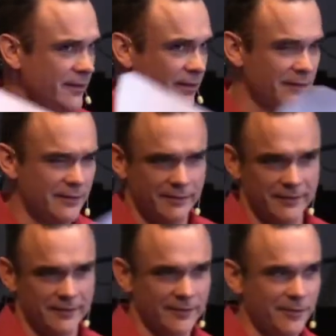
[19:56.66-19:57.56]

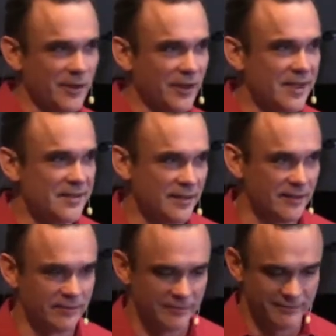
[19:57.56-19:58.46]
I hope you guys are
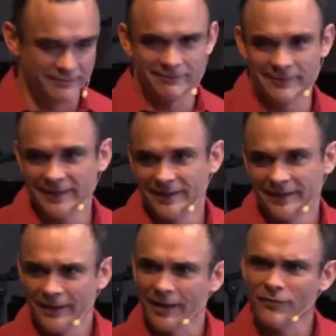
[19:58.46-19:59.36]

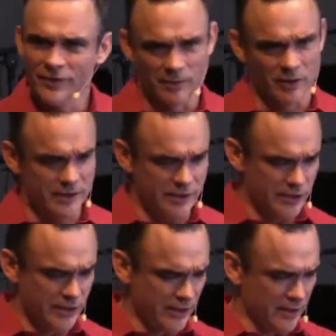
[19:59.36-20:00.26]
comfortable in your
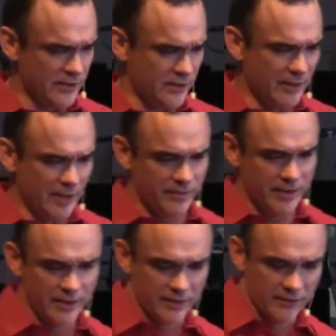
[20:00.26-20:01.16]
chairs. We might be here